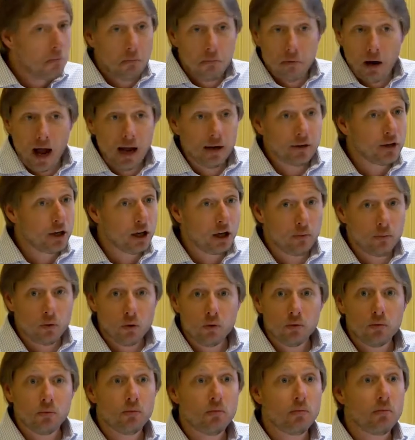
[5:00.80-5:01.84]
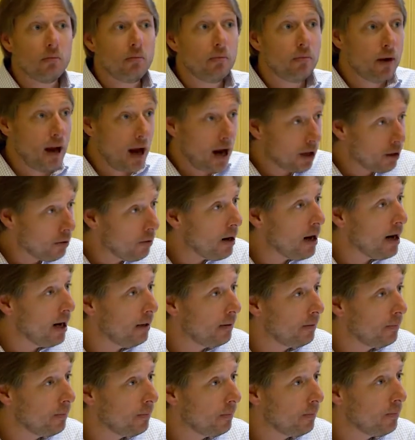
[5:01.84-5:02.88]
Not terrible, not great,
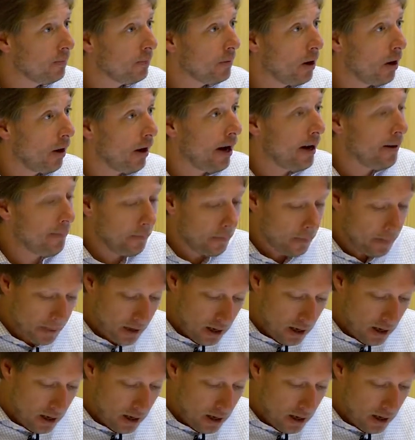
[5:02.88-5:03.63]
all right?